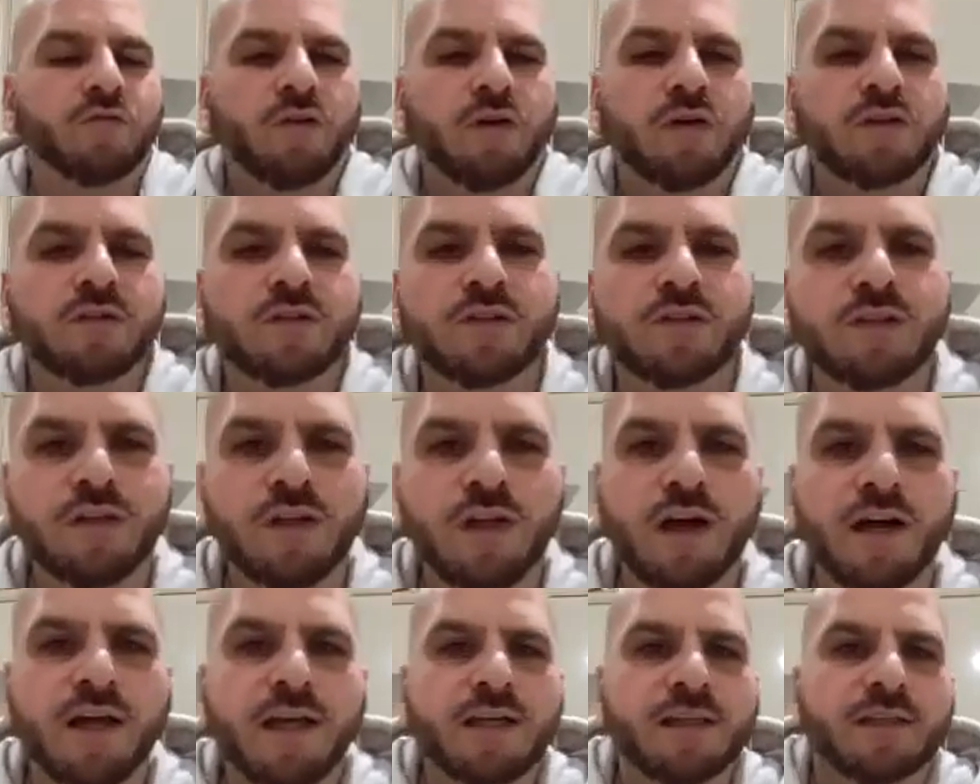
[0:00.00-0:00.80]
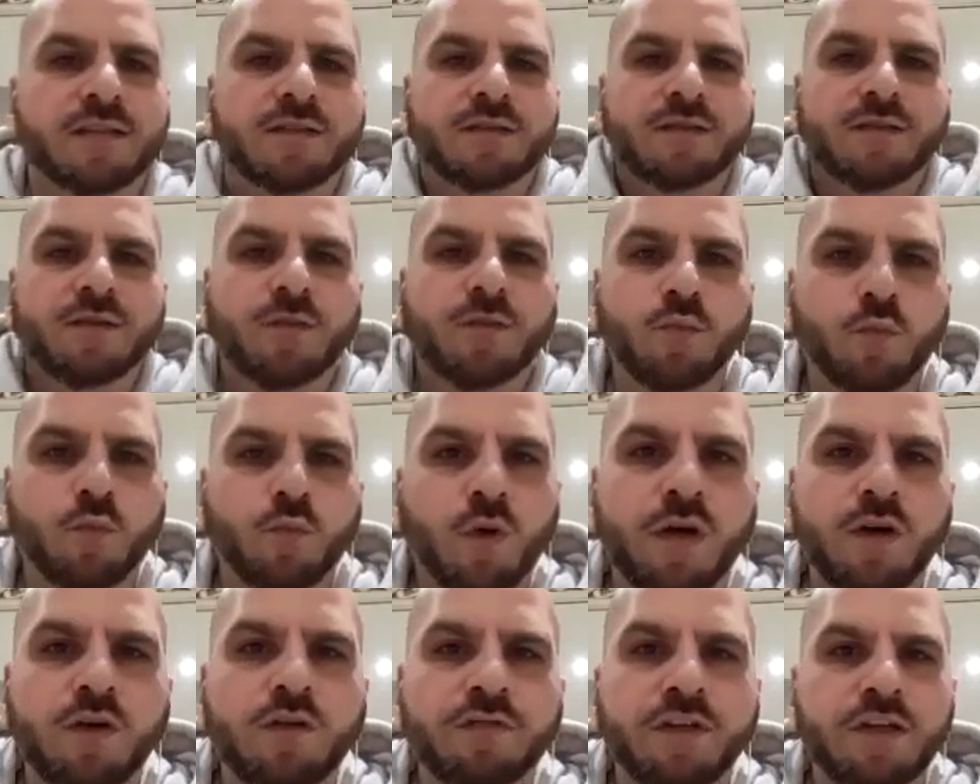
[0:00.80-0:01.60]
Rod, United
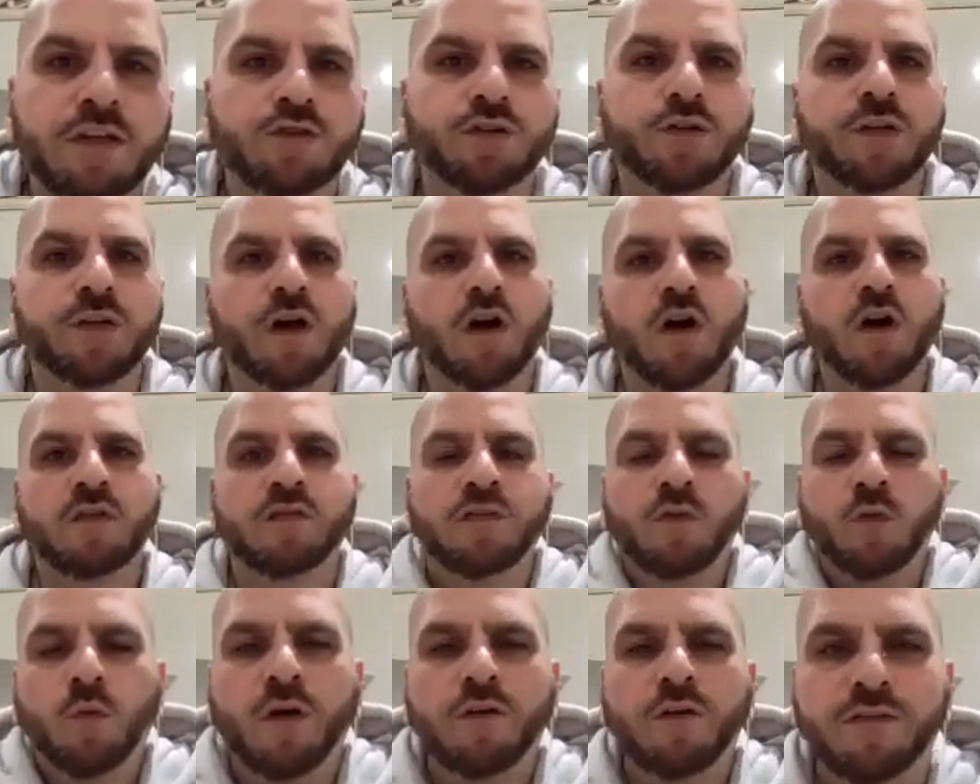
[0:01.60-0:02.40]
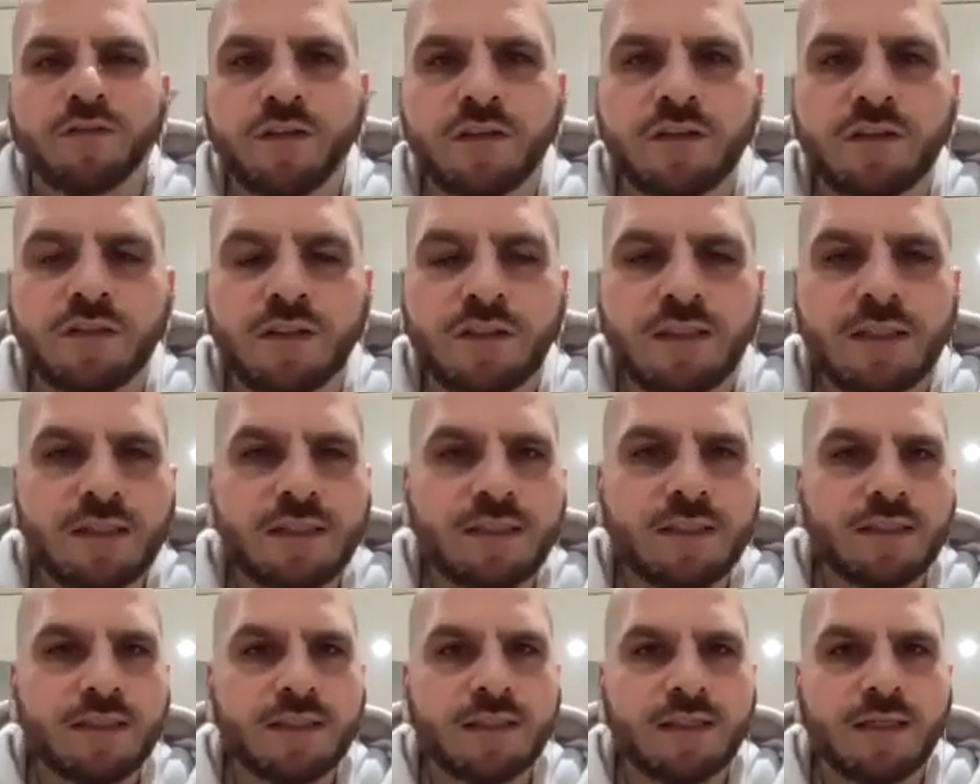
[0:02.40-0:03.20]
1-0 victory over Watford.
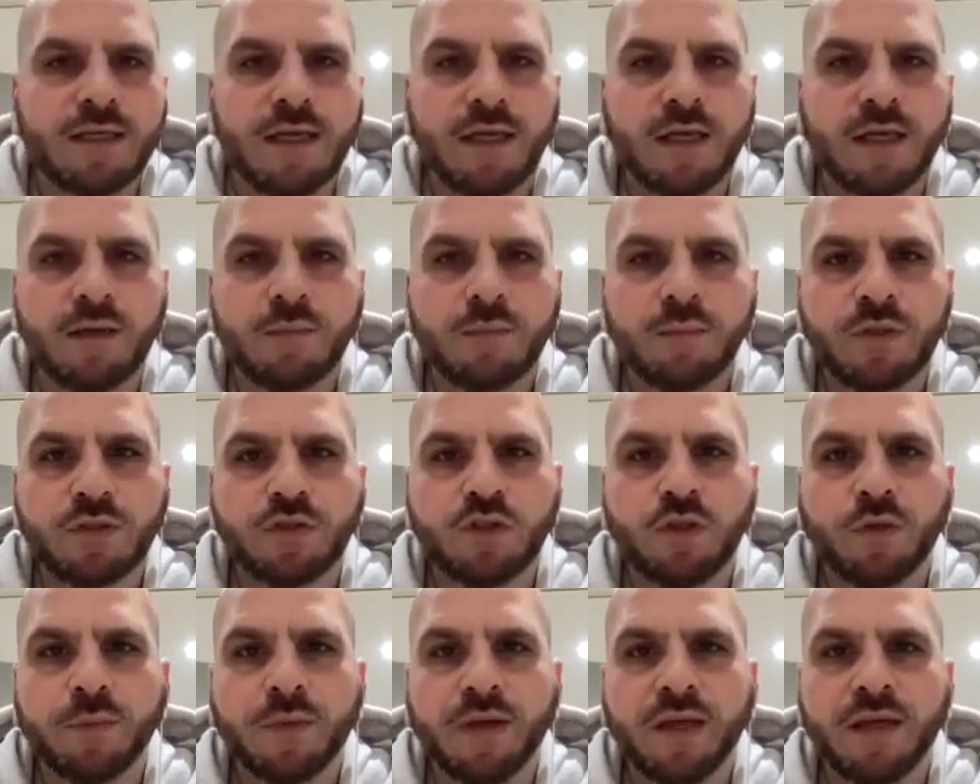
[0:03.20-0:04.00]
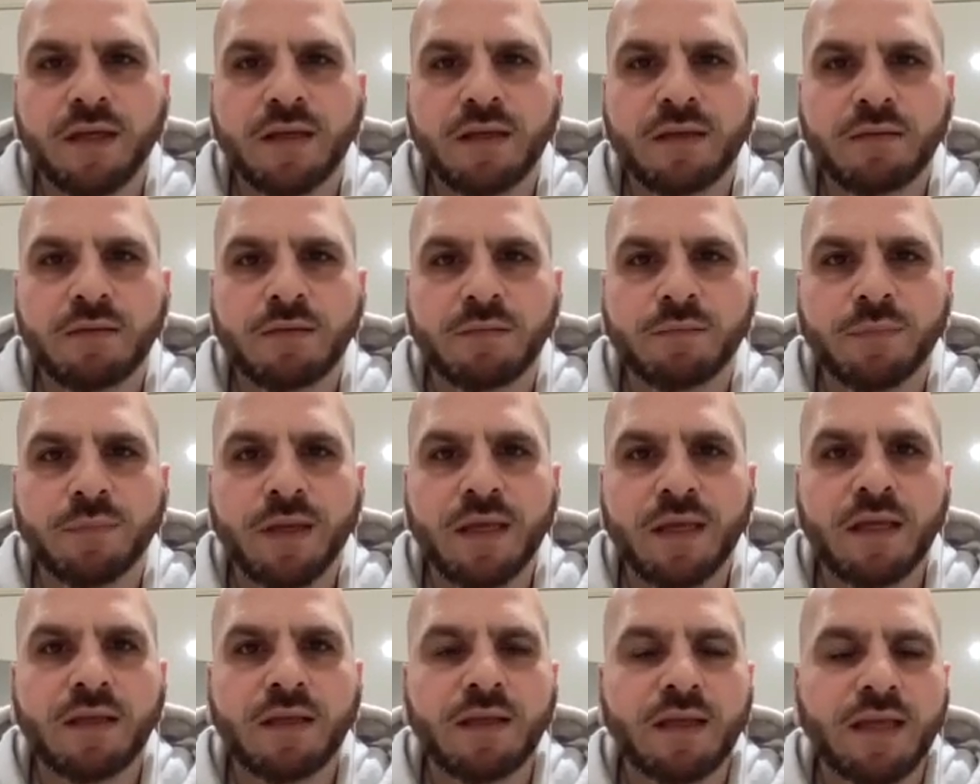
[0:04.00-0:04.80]
McTominay
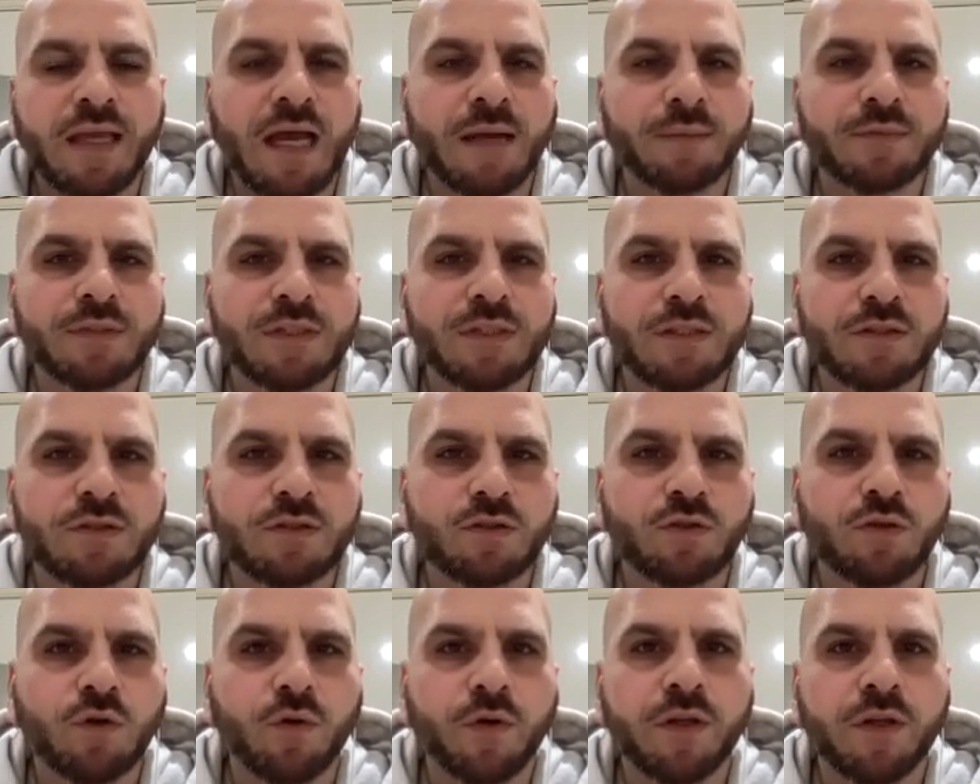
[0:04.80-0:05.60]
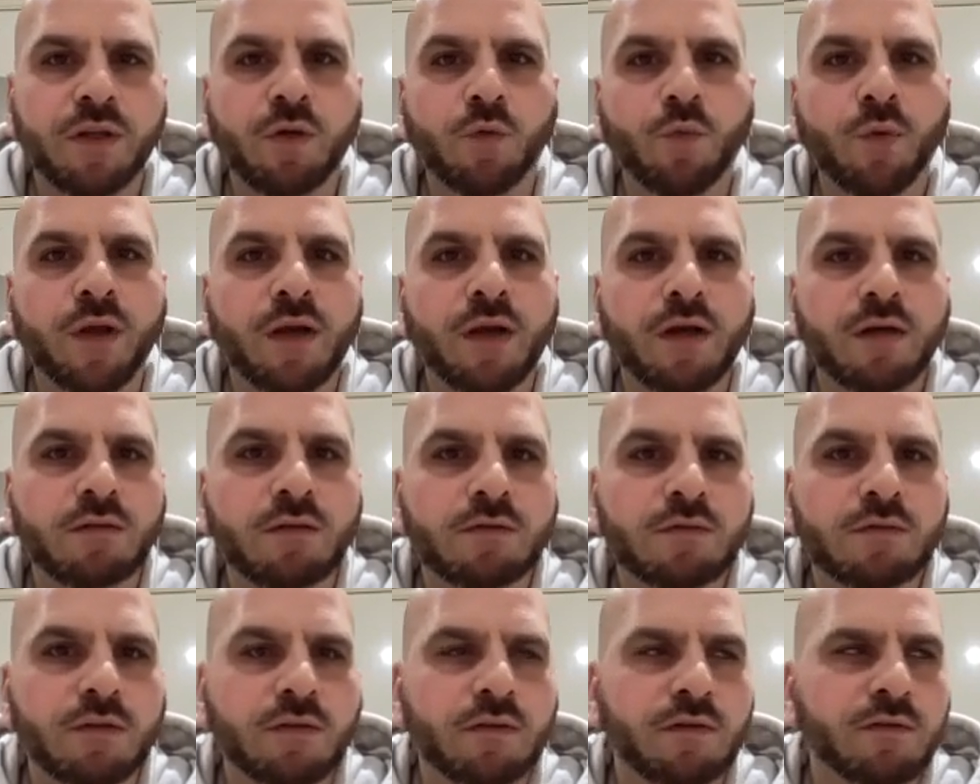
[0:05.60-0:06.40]
being the captain, scoring the winner
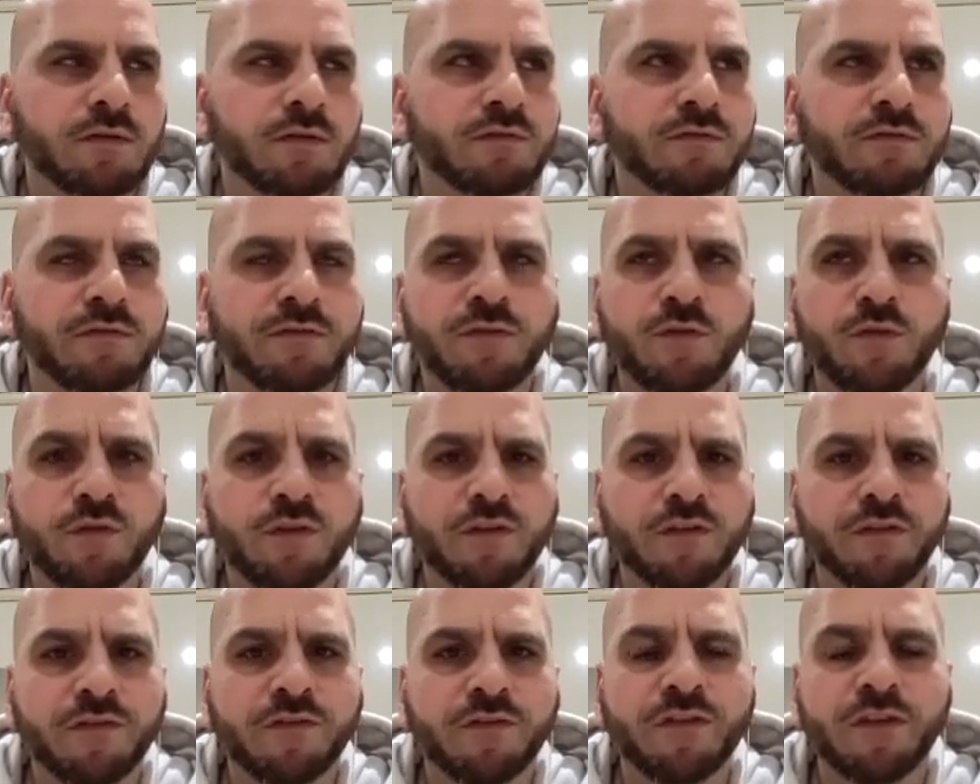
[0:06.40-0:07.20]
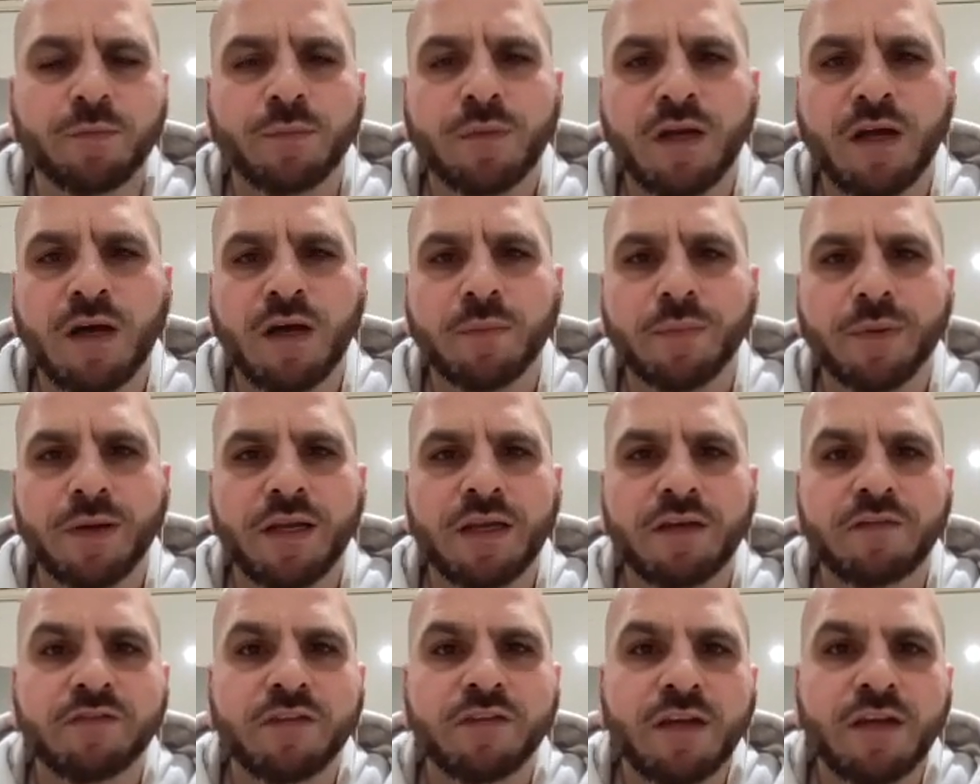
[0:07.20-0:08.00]
on the 4th or 5th minute, I
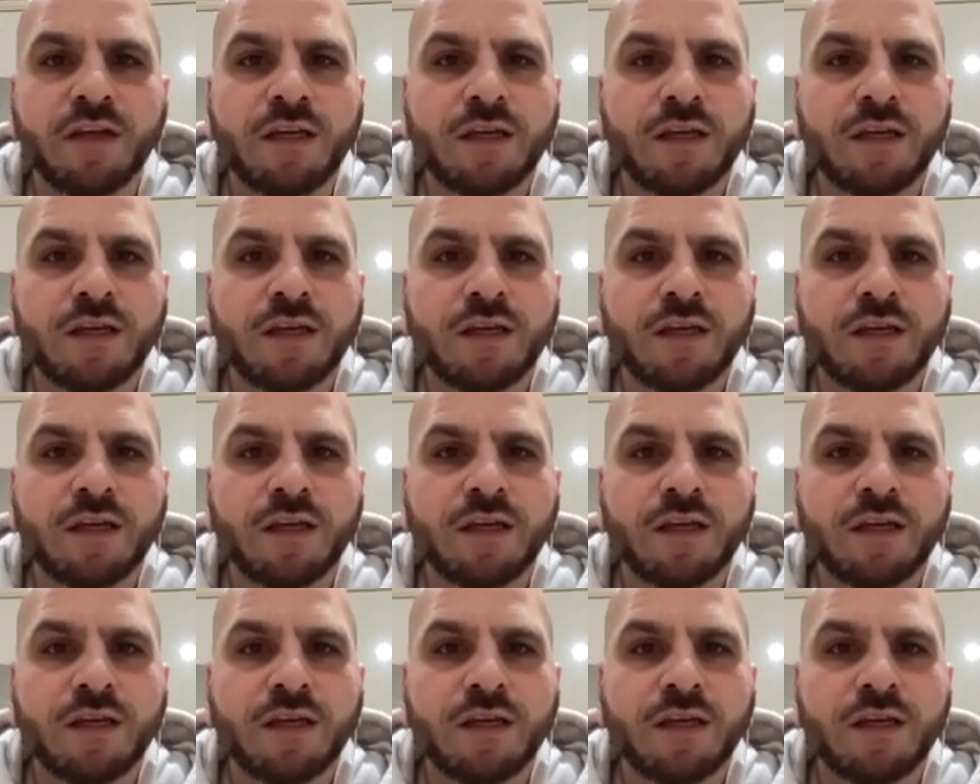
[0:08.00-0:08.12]
believe.